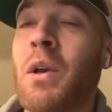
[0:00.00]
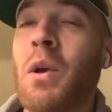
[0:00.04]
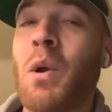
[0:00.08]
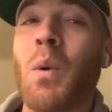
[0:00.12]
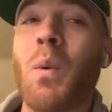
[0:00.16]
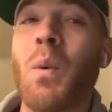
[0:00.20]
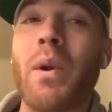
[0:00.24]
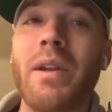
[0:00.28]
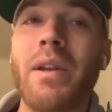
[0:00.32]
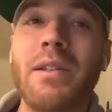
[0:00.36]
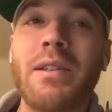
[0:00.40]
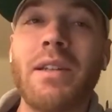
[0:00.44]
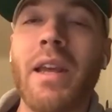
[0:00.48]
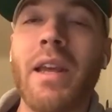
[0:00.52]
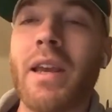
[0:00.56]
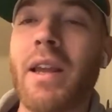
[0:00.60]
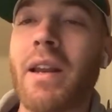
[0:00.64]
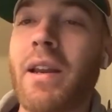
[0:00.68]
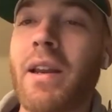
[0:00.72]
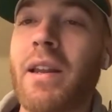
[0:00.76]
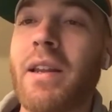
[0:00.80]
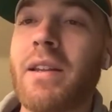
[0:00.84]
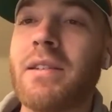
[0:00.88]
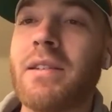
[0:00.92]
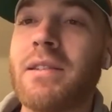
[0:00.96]
when he's
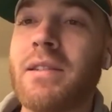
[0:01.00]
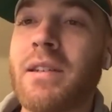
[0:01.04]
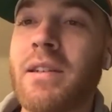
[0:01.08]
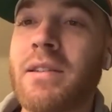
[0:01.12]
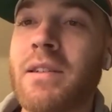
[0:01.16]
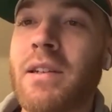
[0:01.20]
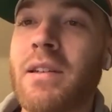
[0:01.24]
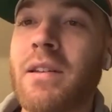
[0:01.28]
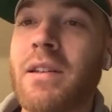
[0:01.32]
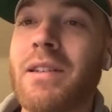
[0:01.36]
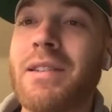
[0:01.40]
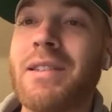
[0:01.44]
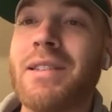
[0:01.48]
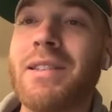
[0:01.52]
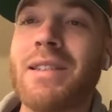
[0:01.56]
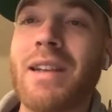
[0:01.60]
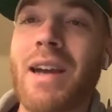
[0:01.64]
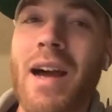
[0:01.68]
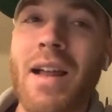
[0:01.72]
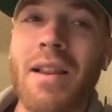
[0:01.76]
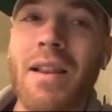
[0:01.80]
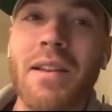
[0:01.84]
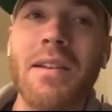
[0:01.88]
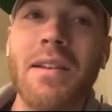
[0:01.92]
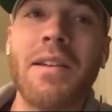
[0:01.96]
taking consistently
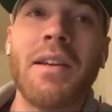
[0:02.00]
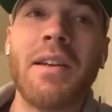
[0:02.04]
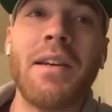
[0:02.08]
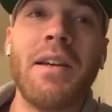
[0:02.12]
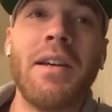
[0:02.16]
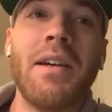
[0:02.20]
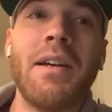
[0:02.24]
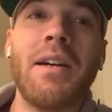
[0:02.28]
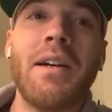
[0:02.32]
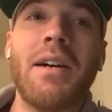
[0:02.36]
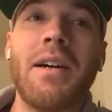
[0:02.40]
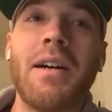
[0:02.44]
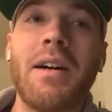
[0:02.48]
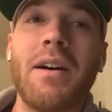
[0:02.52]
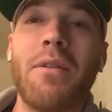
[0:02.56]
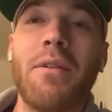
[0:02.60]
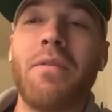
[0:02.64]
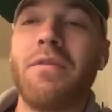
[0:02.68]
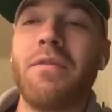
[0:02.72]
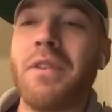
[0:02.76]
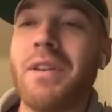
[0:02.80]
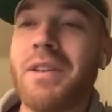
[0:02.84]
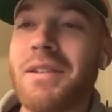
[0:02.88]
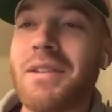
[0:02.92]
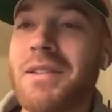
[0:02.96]
solid
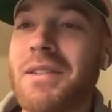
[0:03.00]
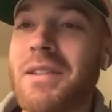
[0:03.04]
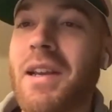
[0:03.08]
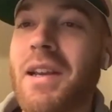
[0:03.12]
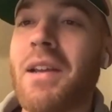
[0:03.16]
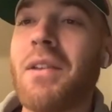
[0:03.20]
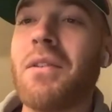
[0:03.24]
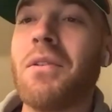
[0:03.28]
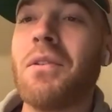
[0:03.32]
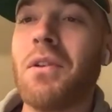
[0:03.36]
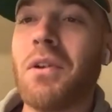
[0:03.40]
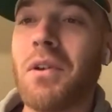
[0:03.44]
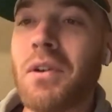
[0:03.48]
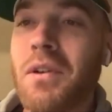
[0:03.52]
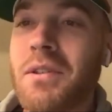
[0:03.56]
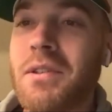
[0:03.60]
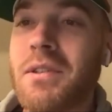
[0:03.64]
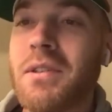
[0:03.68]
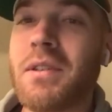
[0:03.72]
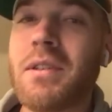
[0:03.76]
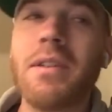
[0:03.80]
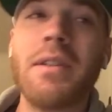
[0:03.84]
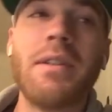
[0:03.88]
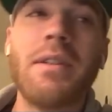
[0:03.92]
feet set looks.